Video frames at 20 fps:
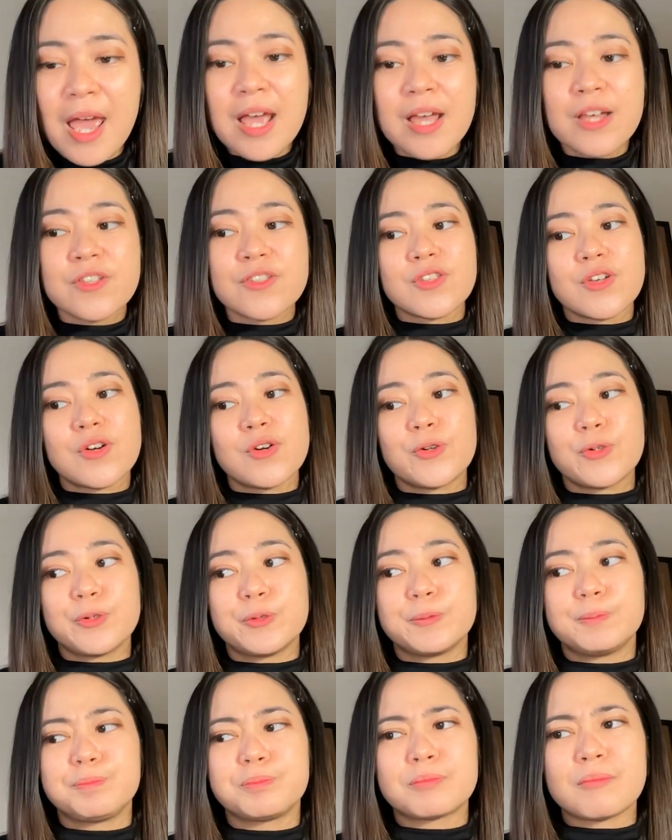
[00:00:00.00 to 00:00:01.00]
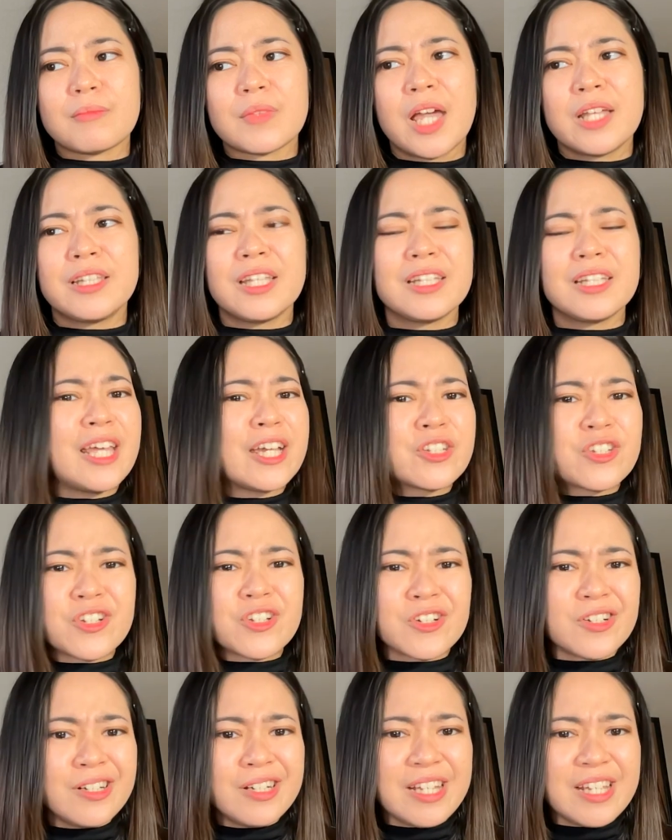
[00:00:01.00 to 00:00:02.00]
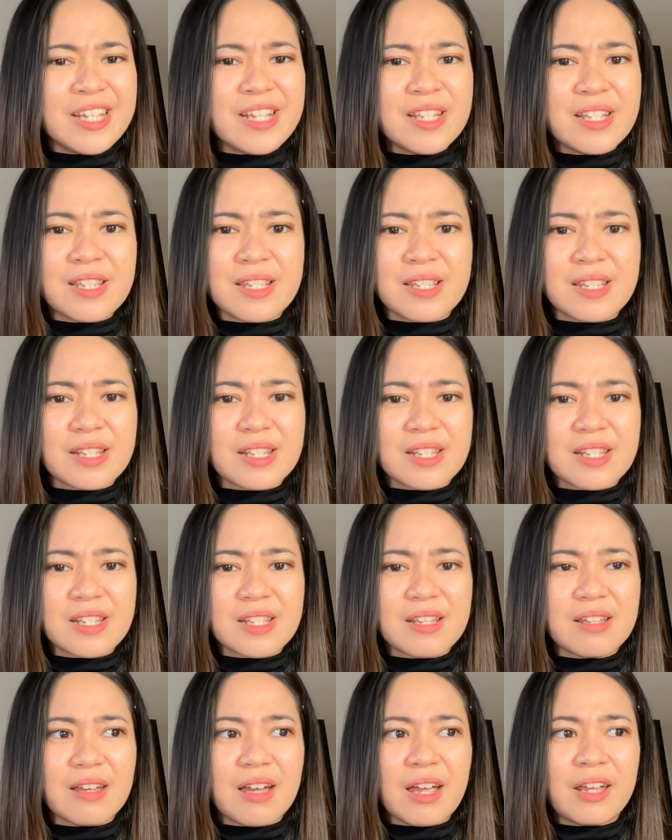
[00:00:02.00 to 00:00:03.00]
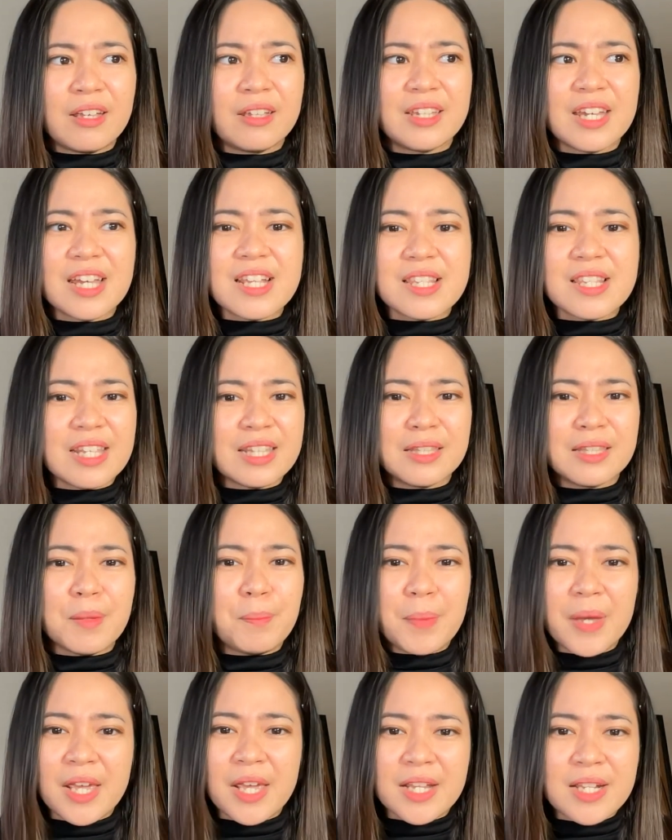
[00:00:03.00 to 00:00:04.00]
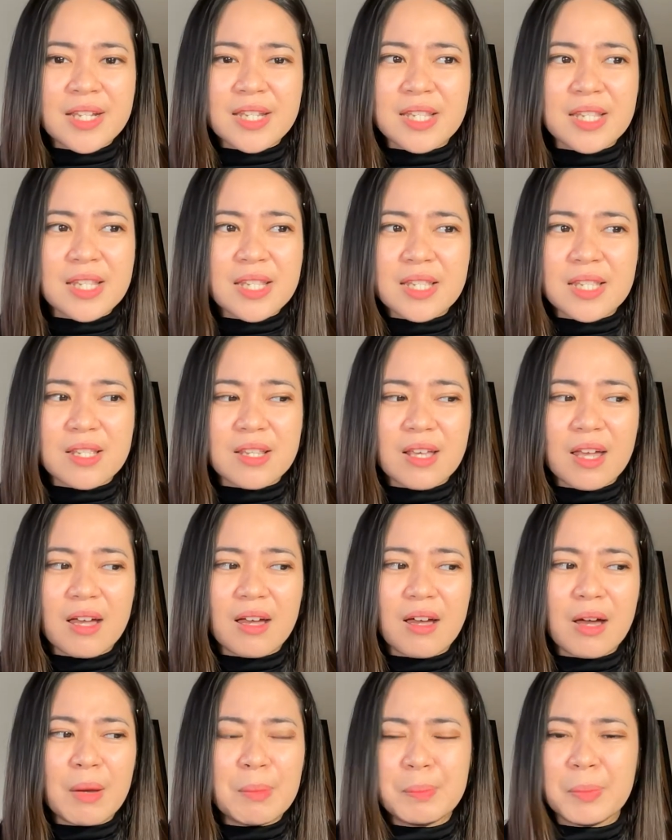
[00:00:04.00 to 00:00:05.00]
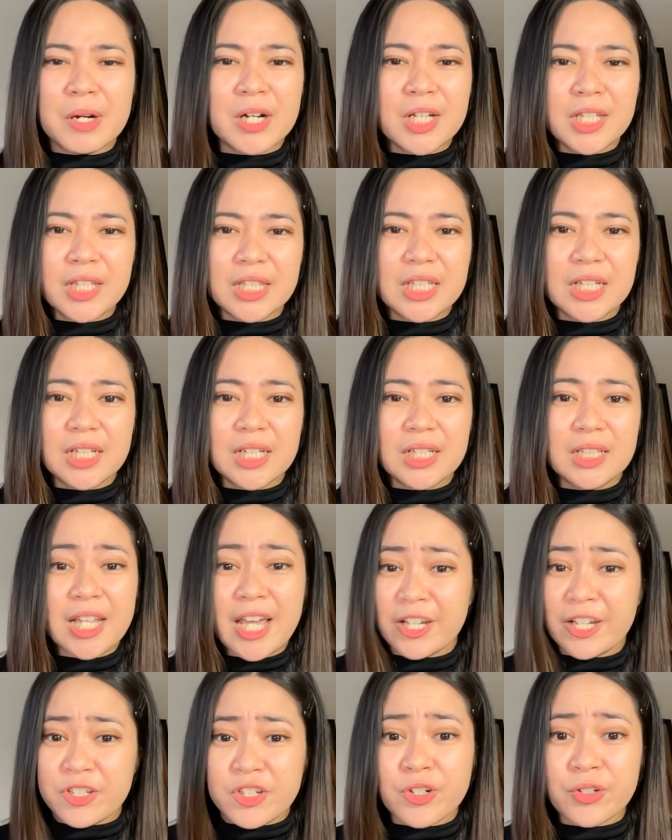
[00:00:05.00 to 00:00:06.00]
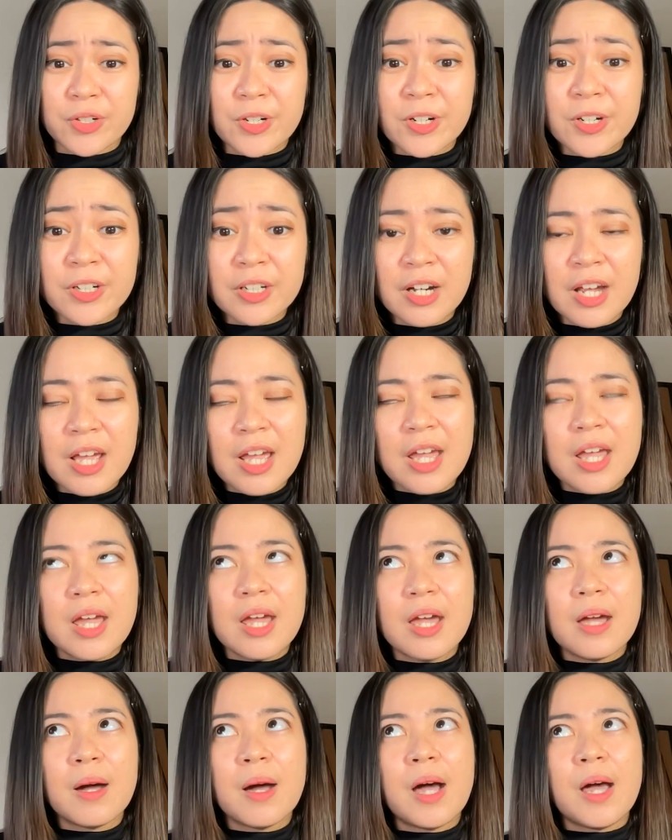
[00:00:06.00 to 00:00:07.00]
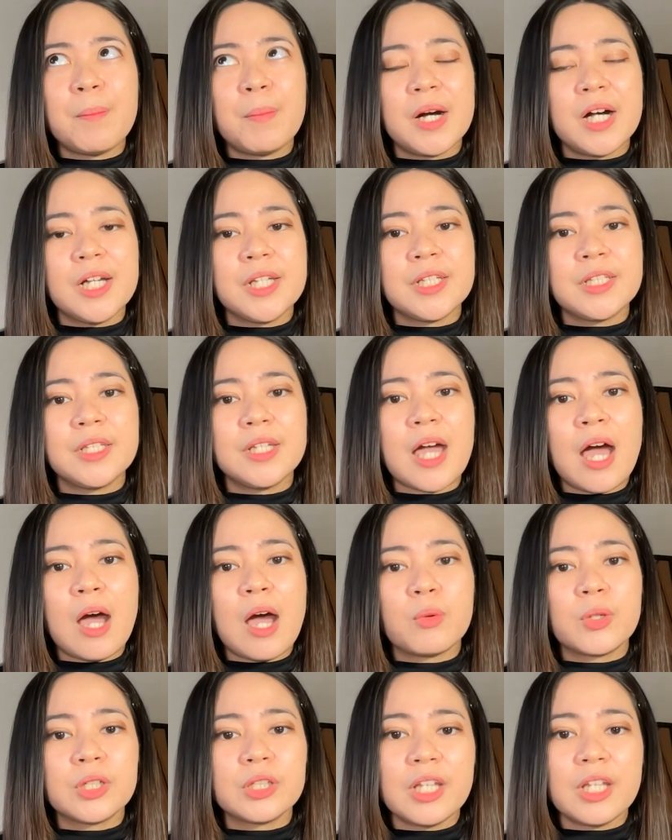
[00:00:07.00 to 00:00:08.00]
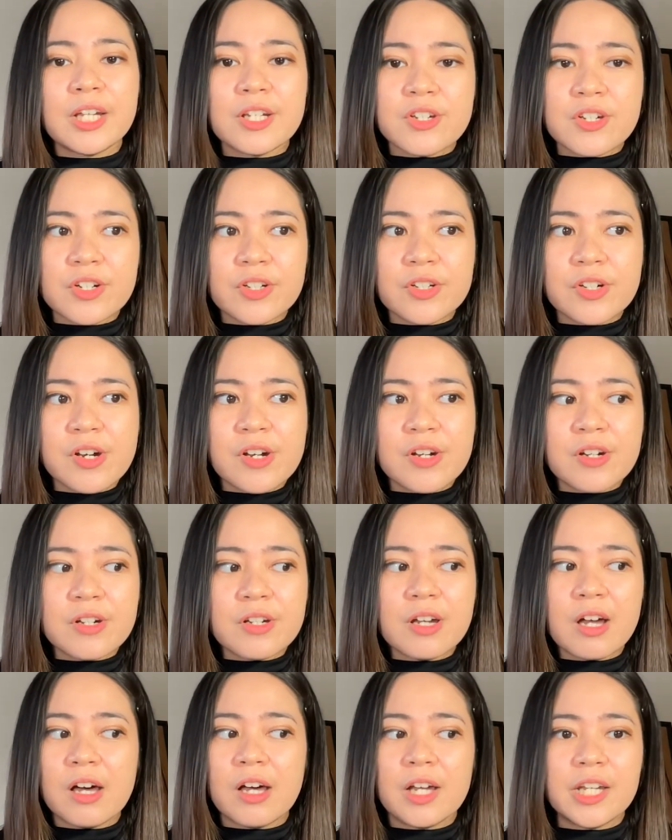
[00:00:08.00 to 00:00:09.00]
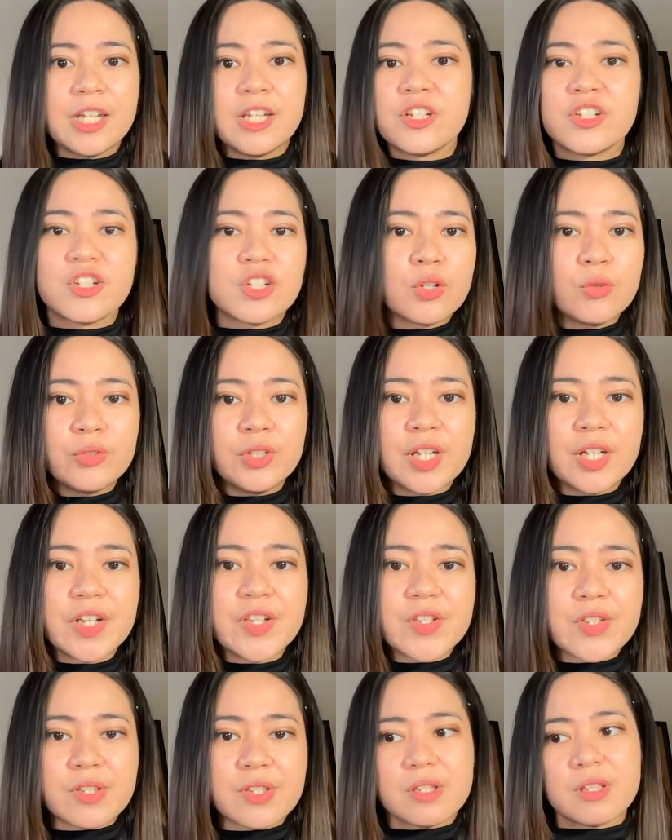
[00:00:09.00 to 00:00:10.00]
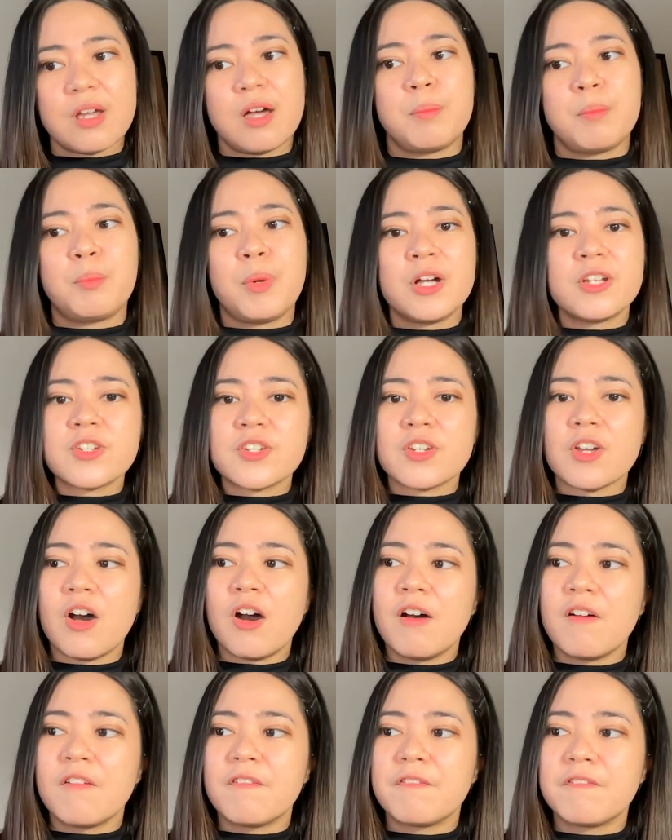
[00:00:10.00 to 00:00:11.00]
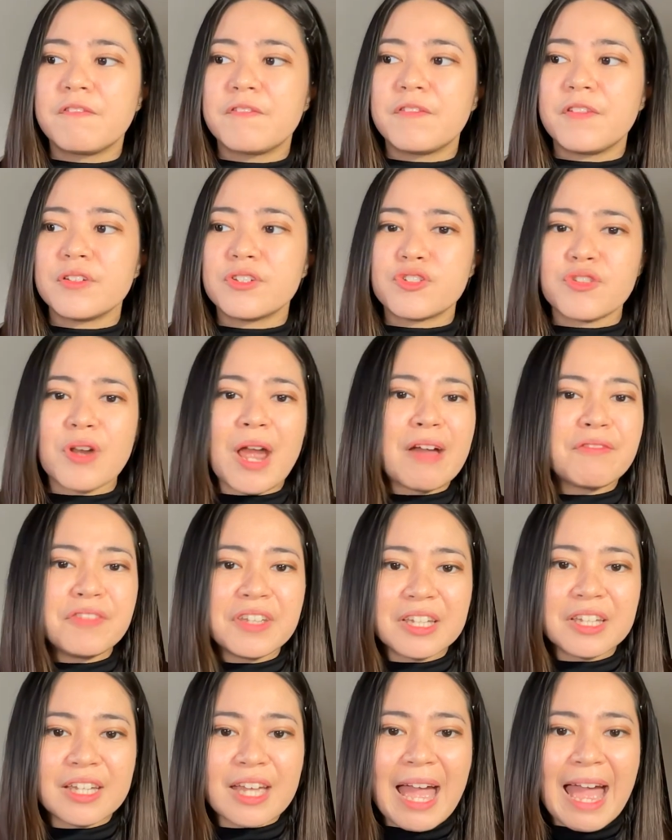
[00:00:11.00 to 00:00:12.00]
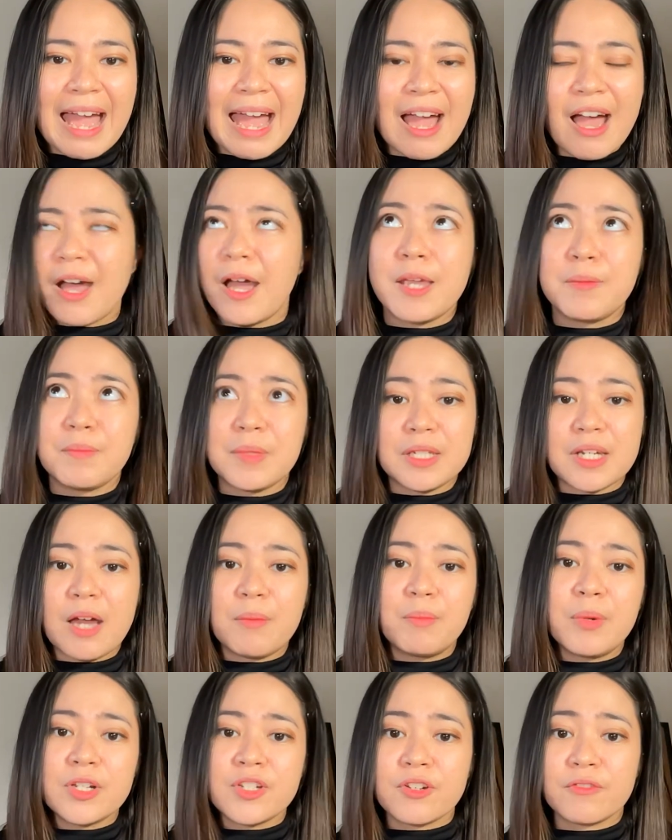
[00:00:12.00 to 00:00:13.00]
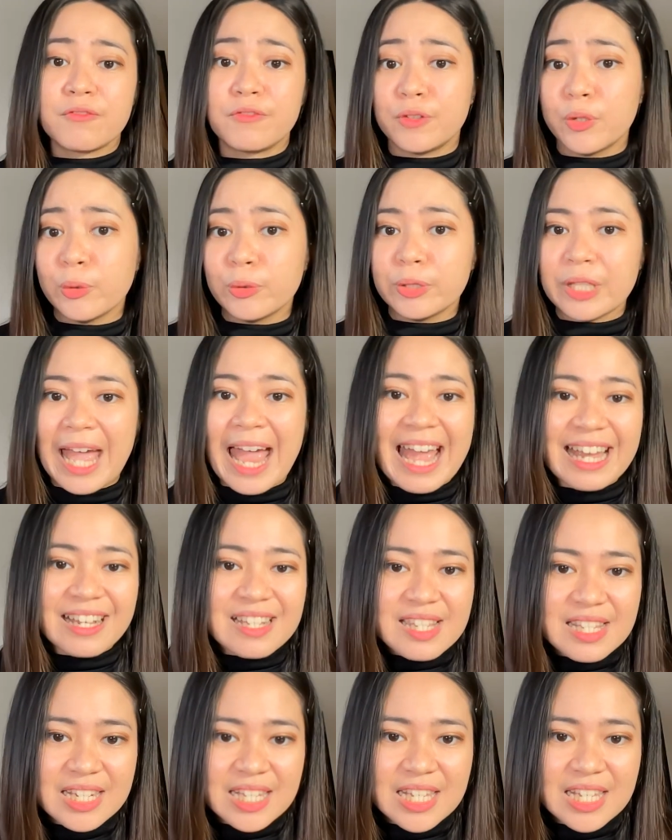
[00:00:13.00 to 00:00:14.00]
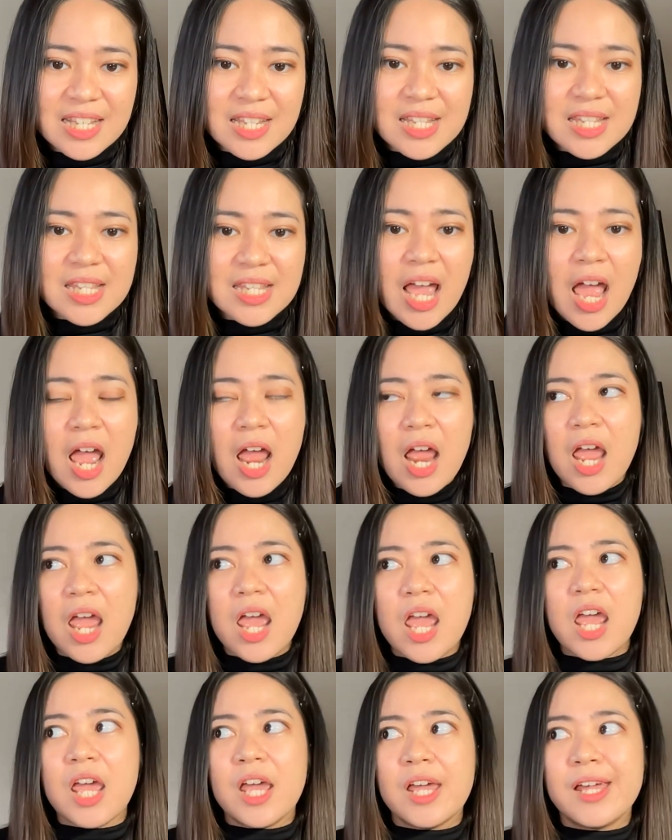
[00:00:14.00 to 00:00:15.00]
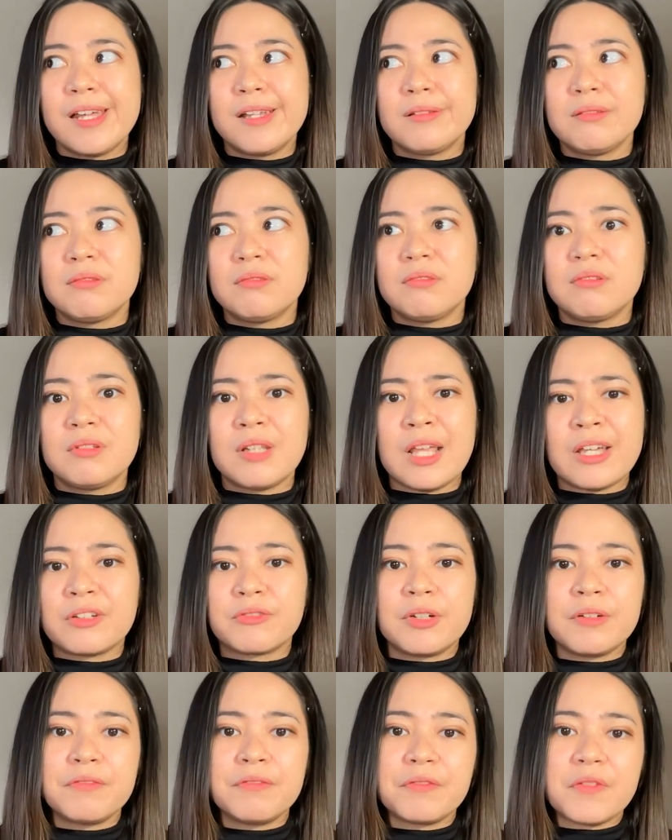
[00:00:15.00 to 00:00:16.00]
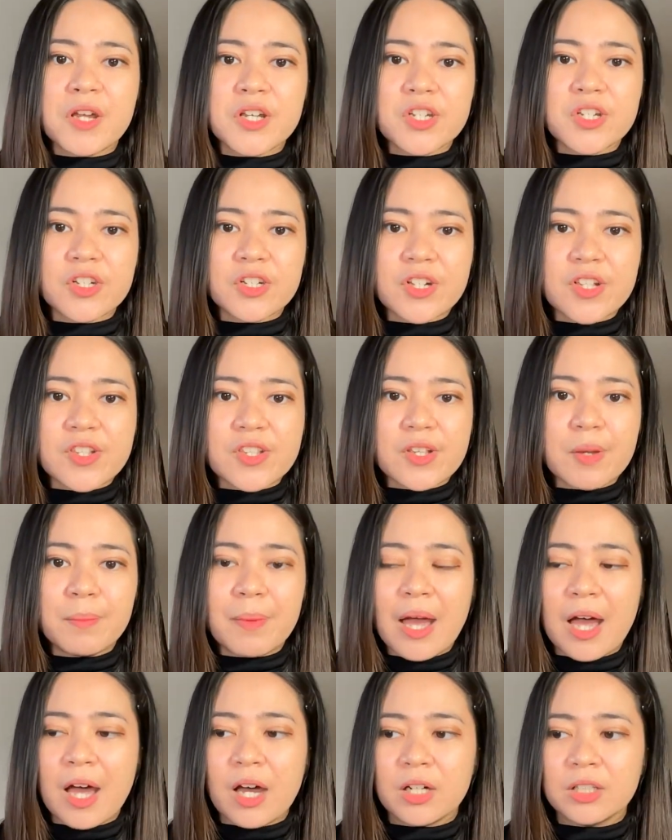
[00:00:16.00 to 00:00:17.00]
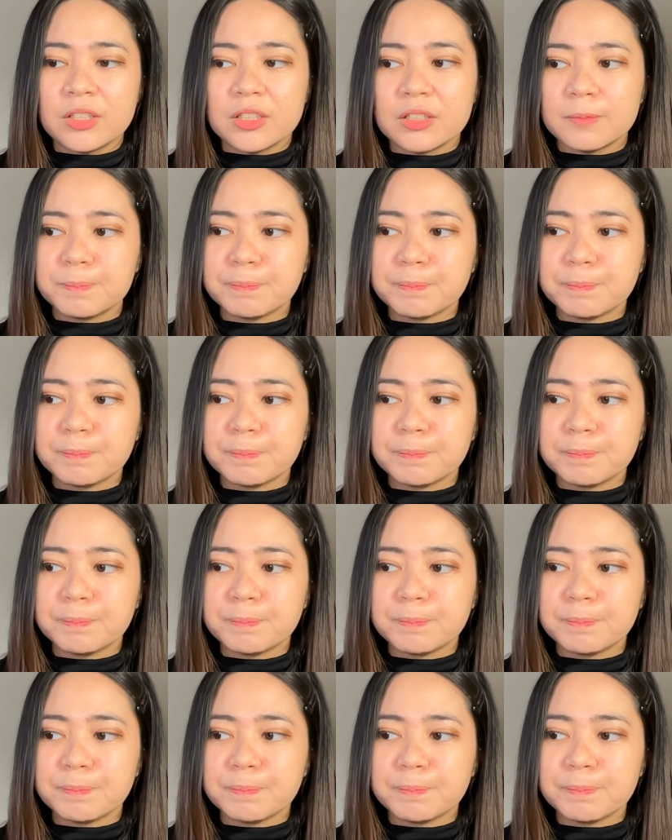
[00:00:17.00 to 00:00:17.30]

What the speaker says: So the lecture is, I guess it depends upon the lecturer, but our lecturer, he showed us a bunch of traffic, I mean, a bunch of road accidents, and like refreshed us about